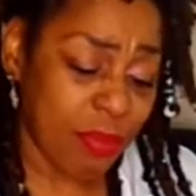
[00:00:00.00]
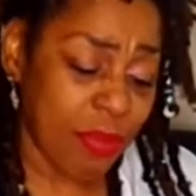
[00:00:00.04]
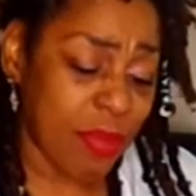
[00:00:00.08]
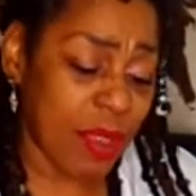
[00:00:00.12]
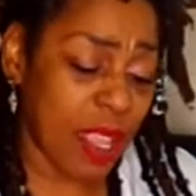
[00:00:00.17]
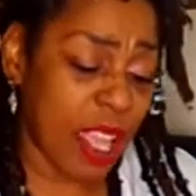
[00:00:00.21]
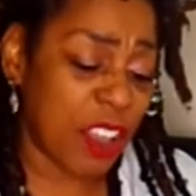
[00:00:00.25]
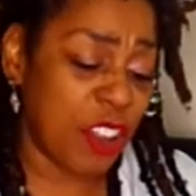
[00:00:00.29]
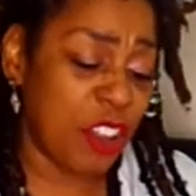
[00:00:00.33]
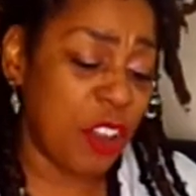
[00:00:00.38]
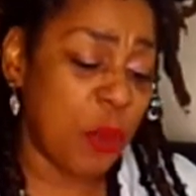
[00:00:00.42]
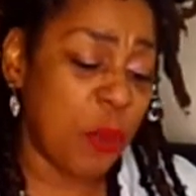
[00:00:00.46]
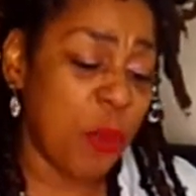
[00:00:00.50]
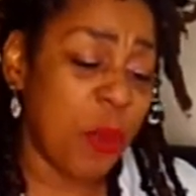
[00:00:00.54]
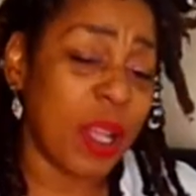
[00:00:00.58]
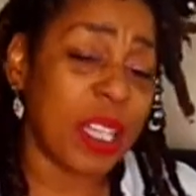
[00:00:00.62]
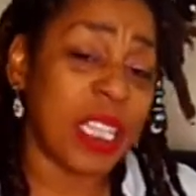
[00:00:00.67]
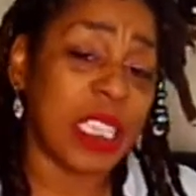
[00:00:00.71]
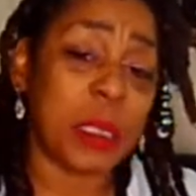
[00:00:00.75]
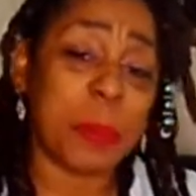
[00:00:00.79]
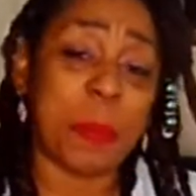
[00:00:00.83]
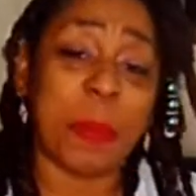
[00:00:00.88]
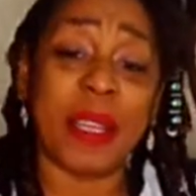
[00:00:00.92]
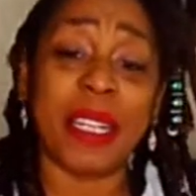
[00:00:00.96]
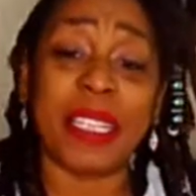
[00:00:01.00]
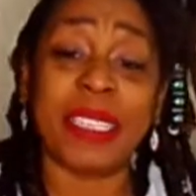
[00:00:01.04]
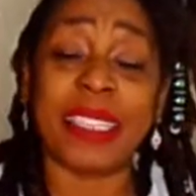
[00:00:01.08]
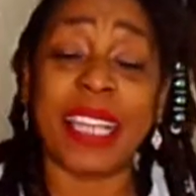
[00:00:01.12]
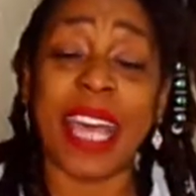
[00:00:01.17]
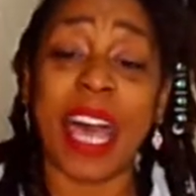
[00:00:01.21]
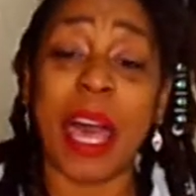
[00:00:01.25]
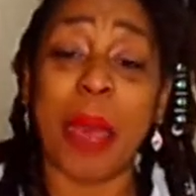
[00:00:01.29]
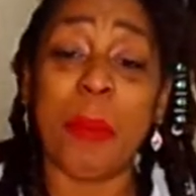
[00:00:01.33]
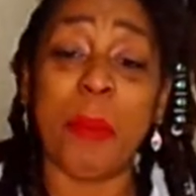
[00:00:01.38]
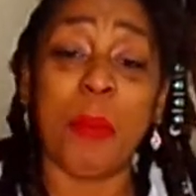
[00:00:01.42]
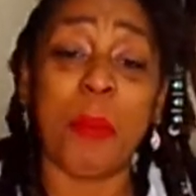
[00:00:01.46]
you want to spend
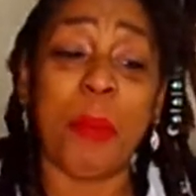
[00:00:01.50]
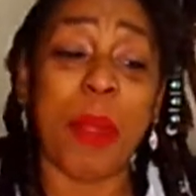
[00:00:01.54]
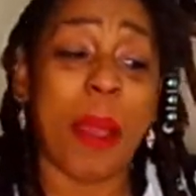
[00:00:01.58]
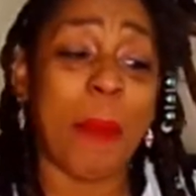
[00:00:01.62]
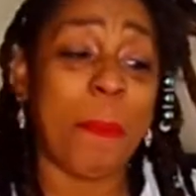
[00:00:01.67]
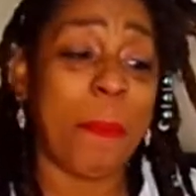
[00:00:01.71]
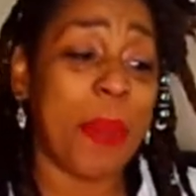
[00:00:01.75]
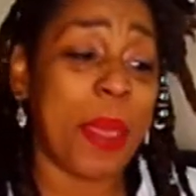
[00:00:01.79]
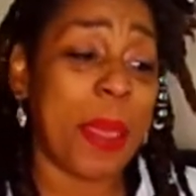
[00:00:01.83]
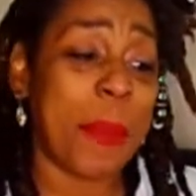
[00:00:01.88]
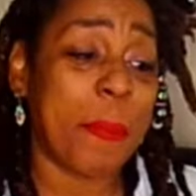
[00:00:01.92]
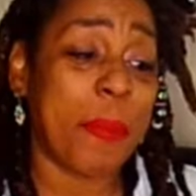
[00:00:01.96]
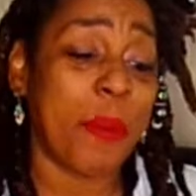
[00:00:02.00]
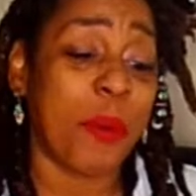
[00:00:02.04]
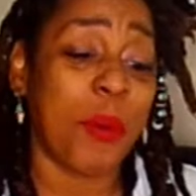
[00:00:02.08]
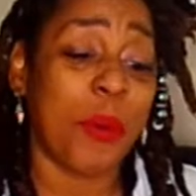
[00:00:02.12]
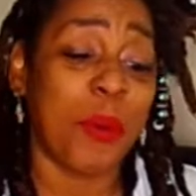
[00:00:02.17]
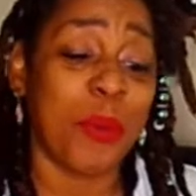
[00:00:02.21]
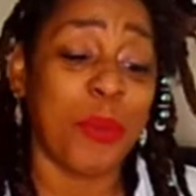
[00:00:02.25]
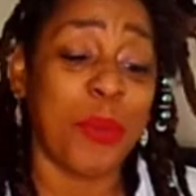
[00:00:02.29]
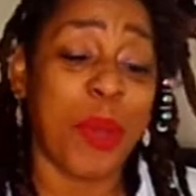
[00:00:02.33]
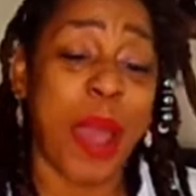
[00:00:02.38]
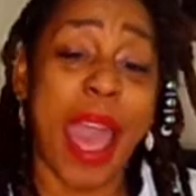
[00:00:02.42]
time around people who